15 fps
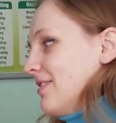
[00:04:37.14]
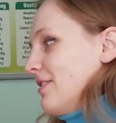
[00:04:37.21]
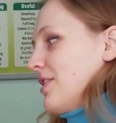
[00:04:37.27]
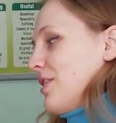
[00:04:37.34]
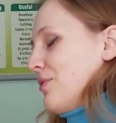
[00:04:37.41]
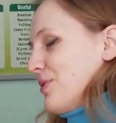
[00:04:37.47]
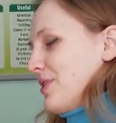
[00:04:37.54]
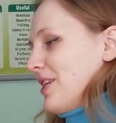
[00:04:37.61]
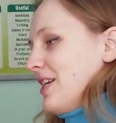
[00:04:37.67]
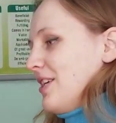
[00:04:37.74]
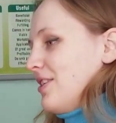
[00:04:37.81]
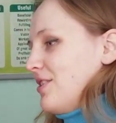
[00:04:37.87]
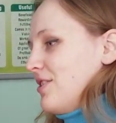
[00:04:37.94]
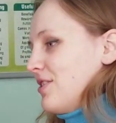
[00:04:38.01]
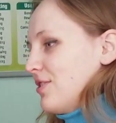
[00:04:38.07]

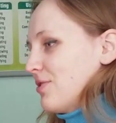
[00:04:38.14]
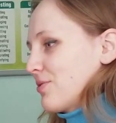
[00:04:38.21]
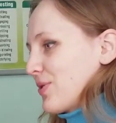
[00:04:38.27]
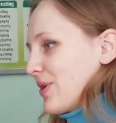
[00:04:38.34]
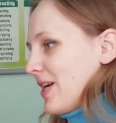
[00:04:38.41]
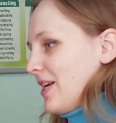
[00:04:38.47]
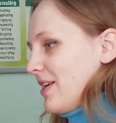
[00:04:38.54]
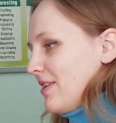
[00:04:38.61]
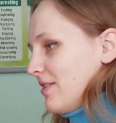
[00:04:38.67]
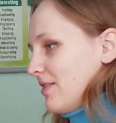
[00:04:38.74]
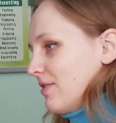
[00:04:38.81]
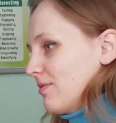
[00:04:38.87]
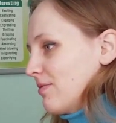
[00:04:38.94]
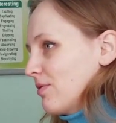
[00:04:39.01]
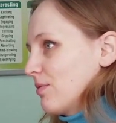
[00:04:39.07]
nowadays
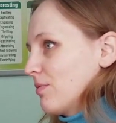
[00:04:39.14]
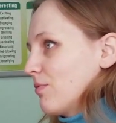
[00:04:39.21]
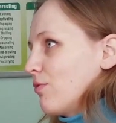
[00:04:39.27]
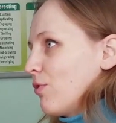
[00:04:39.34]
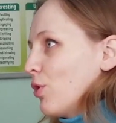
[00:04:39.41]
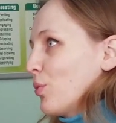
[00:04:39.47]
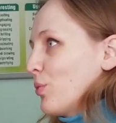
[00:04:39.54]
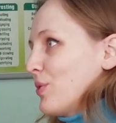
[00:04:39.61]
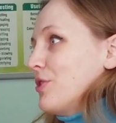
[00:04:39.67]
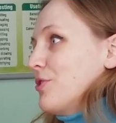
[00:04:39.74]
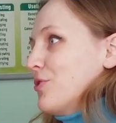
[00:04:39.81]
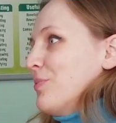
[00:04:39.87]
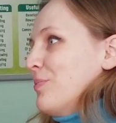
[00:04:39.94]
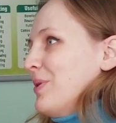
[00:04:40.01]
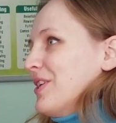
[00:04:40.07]
Ukraine following
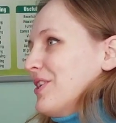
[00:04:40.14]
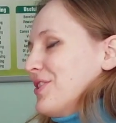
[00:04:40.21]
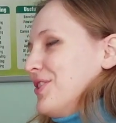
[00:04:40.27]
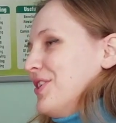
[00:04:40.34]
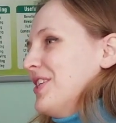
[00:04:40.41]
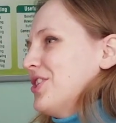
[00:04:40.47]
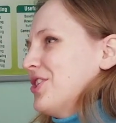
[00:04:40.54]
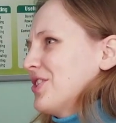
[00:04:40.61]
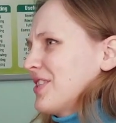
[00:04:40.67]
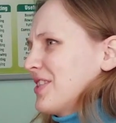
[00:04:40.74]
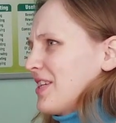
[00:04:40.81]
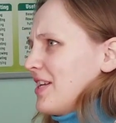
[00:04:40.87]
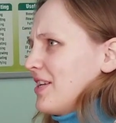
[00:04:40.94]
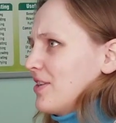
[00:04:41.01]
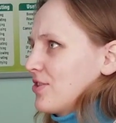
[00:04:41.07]
European
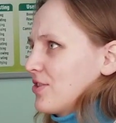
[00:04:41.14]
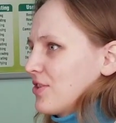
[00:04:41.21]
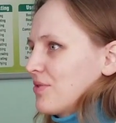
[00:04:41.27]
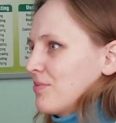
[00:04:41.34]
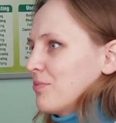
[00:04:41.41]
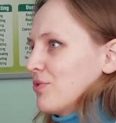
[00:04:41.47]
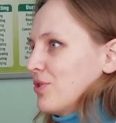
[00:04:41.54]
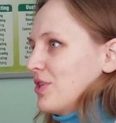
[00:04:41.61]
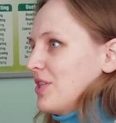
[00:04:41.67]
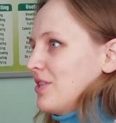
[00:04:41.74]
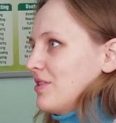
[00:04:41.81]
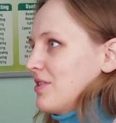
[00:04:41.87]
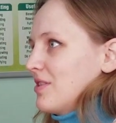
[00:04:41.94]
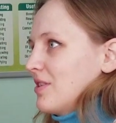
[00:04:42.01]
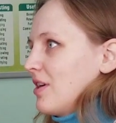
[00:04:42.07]
traditions and
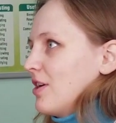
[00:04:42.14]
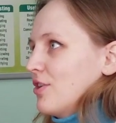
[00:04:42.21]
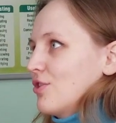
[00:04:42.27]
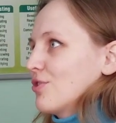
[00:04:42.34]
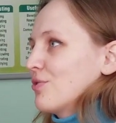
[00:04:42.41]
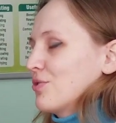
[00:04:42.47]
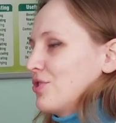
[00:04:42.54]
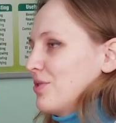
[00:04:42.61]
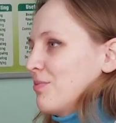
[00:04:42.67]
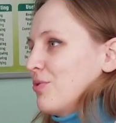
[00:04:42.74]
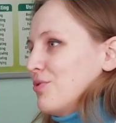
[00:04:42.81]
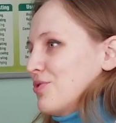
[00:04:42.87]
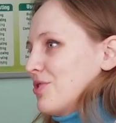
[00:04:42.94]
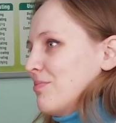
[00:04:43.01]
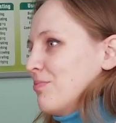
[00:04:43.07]
ceremonies are not the
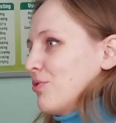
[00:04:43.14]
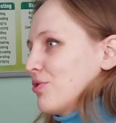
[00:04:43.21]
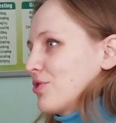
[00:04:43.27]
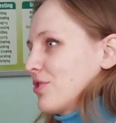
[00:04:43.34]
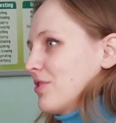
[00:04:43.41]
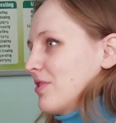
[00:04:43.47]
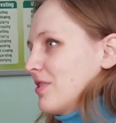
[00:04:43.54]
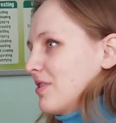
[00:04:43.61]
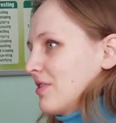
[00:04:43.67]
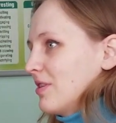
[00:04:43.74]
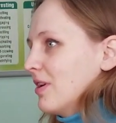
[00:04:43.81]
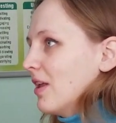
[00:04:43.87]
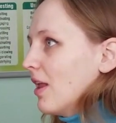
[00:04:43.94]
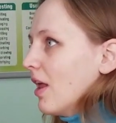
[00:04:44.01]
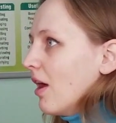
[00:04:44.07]
most important
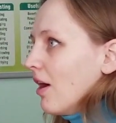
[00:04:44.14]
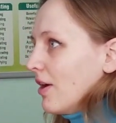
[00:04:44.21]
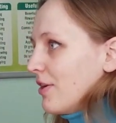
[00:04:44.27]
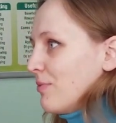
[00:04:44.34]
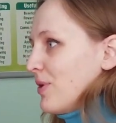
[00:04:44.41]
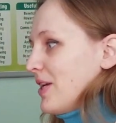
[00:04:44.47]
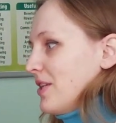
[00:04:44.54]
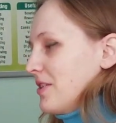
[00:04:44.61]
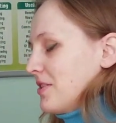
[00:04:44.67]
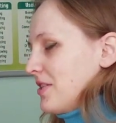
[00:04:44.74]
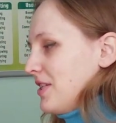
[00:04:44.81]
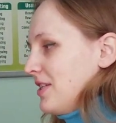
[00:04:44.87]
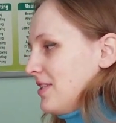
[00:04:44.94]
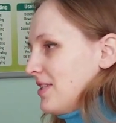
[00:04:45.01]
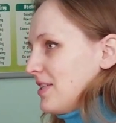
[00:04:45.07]

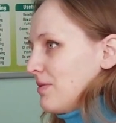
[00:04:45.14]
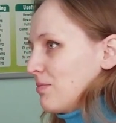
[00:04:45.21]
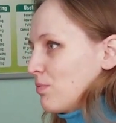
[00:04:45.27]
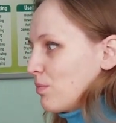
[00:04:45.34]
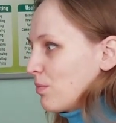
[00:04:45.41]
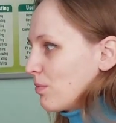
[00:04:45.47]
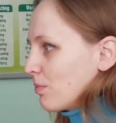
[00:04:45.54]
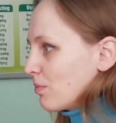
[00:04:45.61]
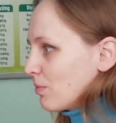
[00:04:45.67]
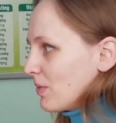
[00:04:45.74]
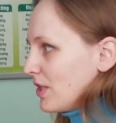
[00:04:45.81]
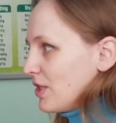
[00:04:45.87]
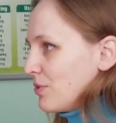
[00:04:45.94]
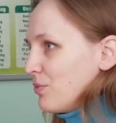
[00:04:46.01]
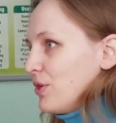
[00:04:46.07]
events in the
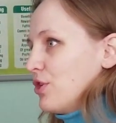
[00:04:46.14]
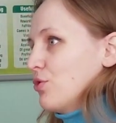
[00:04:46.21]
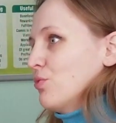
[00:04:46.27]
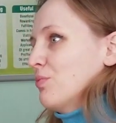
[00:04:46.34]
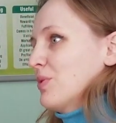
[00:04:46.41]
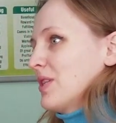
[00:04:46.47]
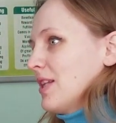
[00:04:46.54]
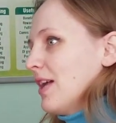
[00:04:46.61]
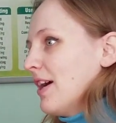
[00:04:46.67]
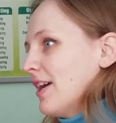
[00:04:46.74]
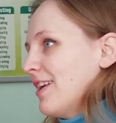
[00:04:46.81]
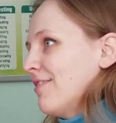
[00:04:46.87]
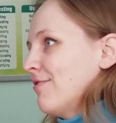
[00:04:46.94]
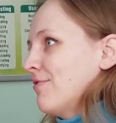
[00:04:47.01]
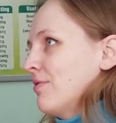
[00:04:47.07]
individual's
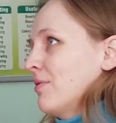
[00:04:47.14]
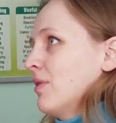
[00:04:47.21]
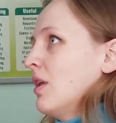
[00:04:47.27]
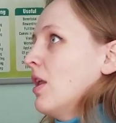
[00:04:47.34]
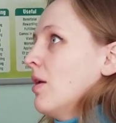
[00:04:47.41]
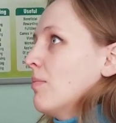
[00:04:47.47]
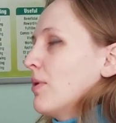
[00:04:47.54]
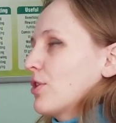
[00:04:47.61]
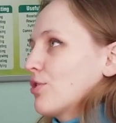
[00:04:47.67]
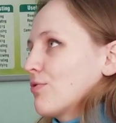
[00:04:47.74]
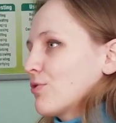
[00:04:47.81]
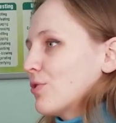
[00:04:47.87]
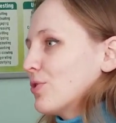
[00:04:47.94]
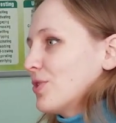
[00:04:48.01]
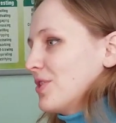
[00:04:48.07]
life. But
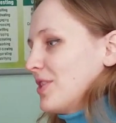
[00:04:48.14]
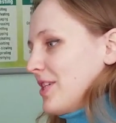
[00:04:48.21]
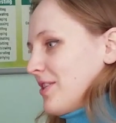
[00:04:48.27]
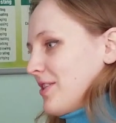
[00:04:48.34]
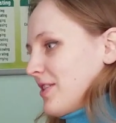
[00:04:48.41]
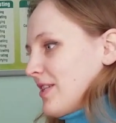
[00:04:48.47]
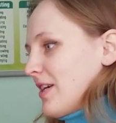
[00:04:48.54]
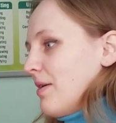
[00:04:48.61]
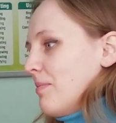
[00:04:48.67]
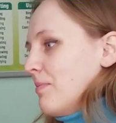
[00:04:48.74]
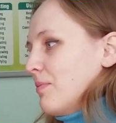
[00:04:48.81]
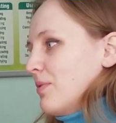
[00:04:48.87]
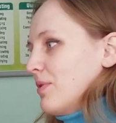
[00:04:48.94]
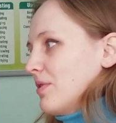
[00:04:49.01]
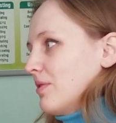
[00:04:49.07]
of course there are some
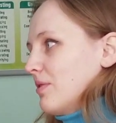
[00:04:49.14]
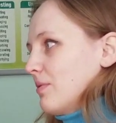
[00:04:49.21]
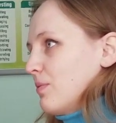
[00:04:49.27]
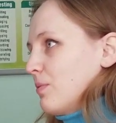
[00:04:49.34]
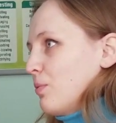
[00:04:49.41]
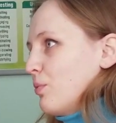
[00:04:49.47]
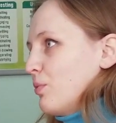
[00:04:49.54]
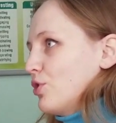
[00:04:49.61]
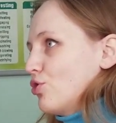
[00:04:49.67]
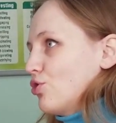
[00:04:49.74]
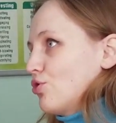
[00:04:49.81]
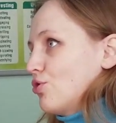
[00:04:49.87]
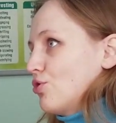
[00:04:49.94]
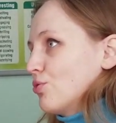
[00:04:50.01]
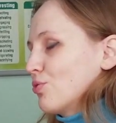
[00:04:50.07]
which
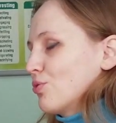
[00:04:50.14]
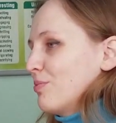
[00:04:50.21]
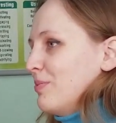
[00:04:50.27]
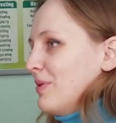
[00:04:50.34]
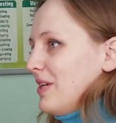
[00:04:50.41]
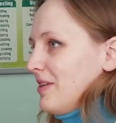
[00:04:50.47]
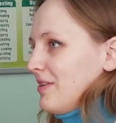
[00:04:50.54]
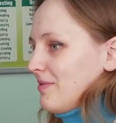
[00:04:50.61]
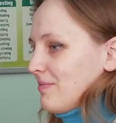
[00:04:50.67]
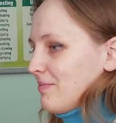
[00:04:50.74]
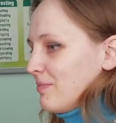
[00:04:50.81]
should be